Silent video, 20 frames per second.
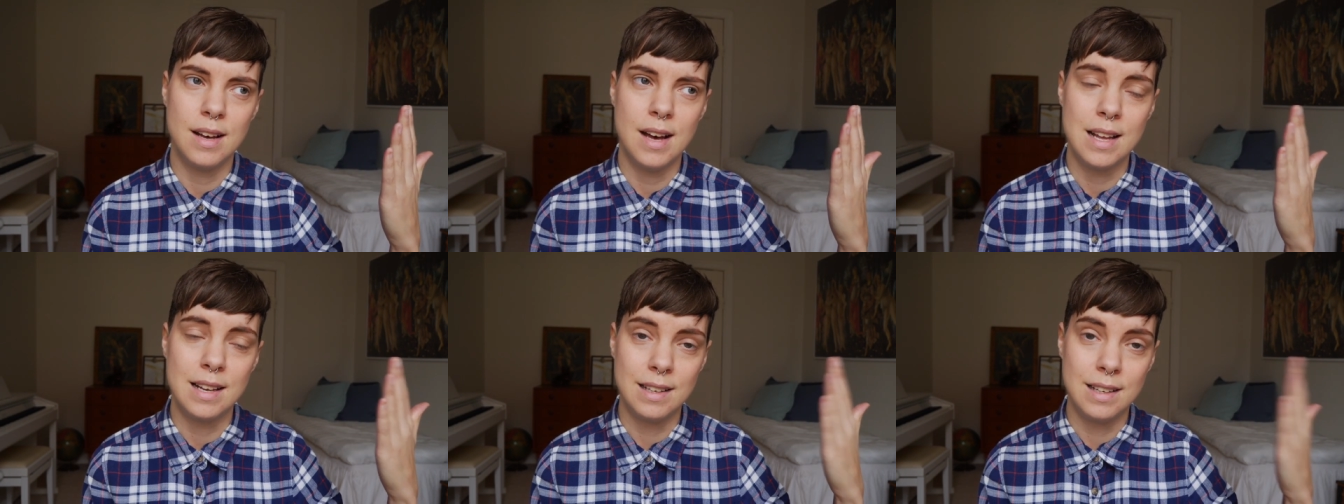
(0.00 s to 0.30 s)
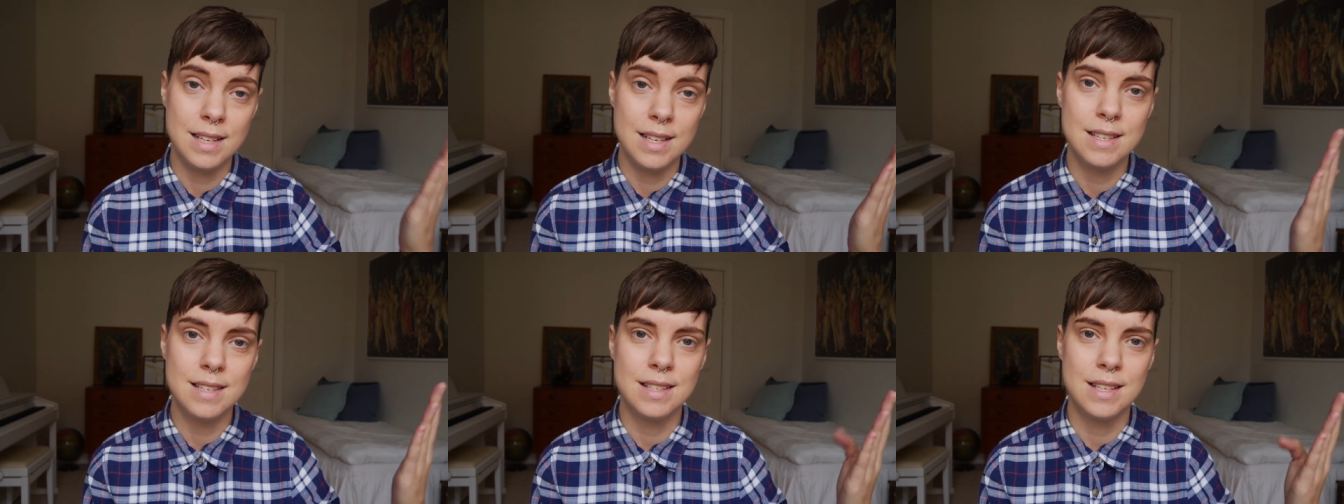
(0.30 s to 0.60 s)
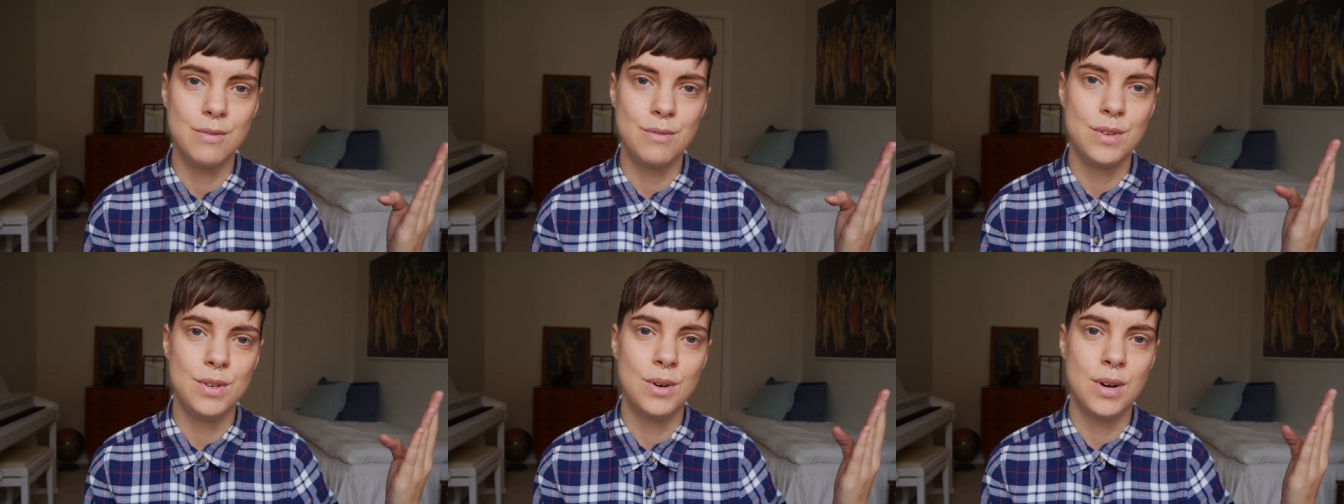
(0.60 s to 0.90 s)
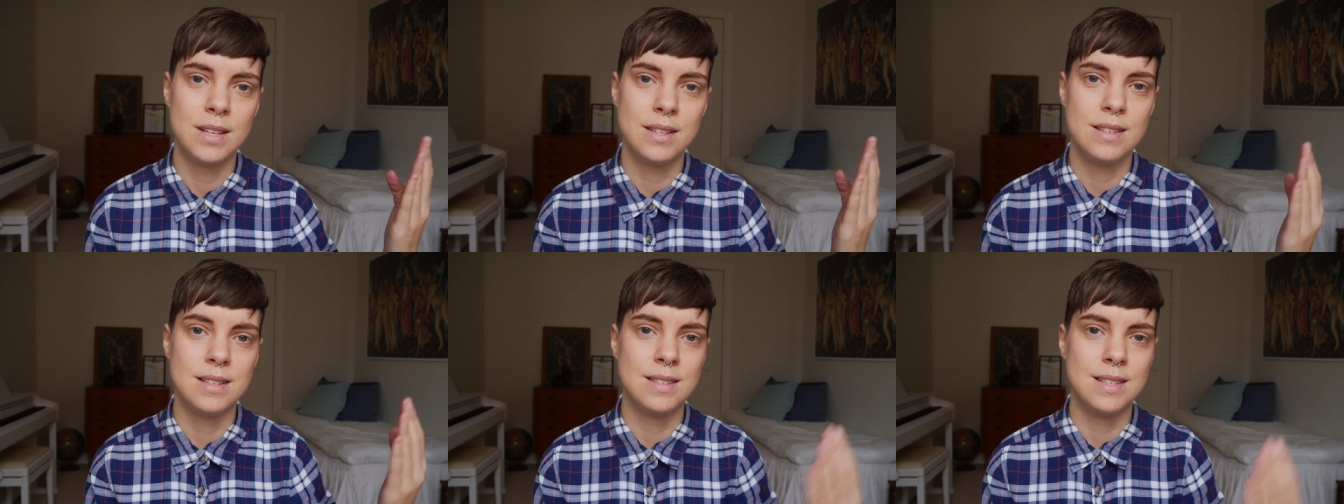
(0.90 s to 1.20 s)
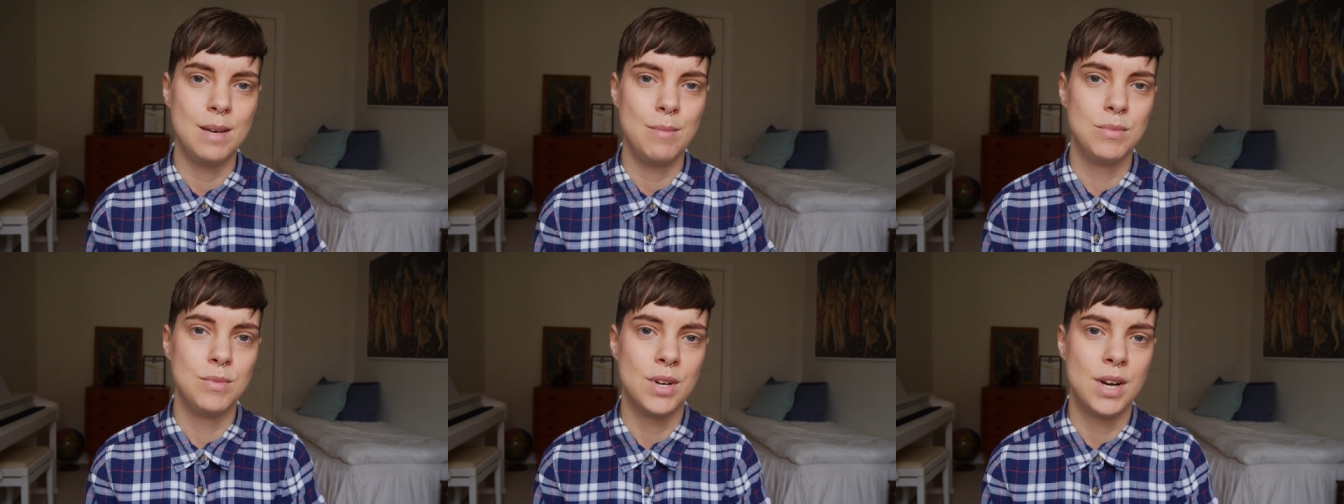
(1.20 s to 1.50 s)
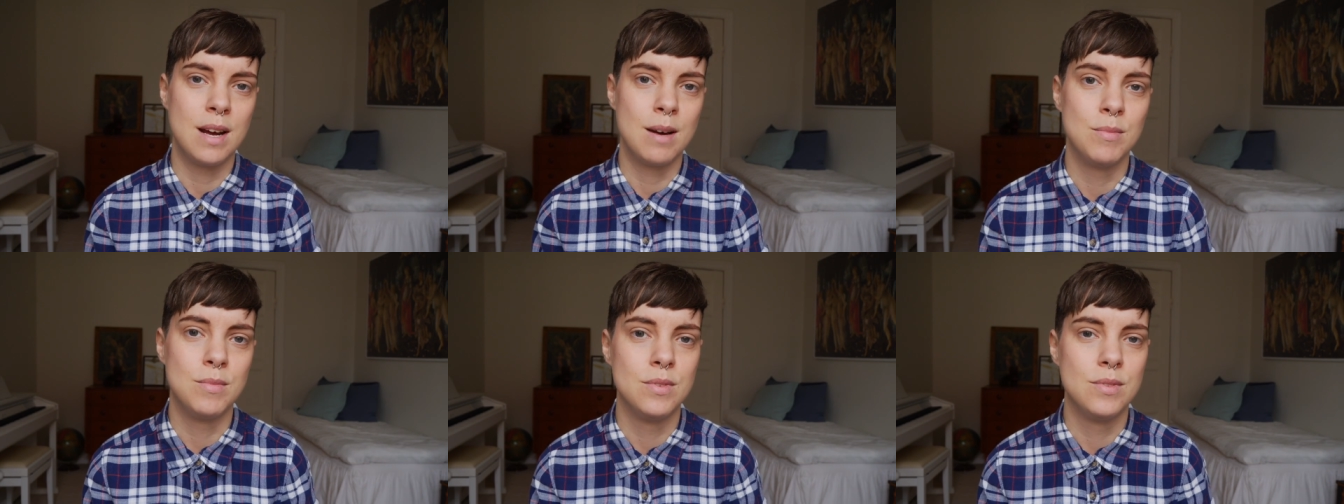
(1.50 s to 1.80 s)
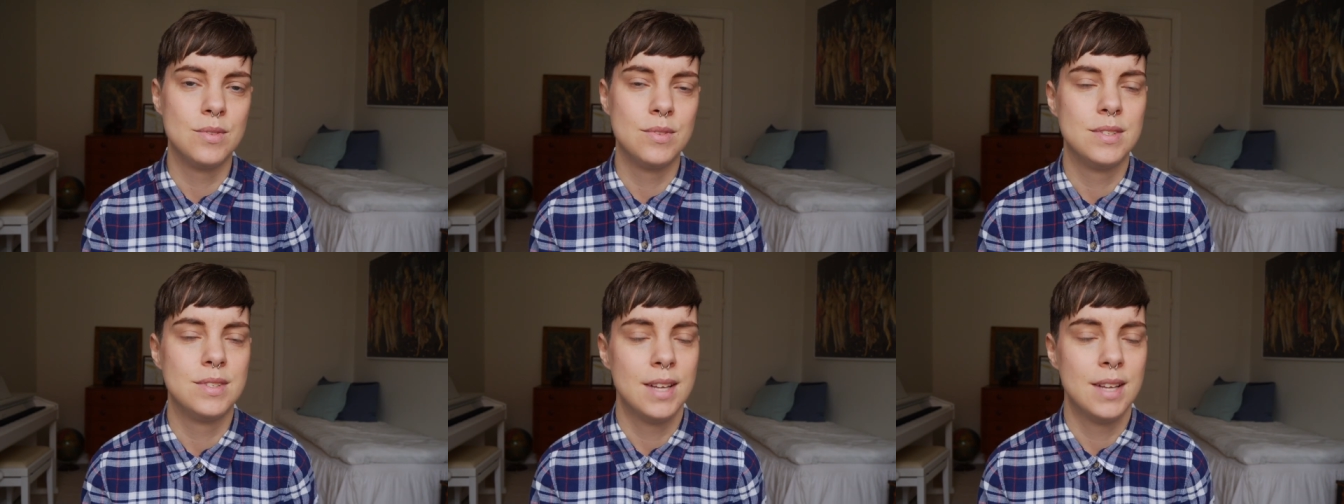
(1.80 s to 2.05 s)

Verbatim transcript: At least if you're at the same time,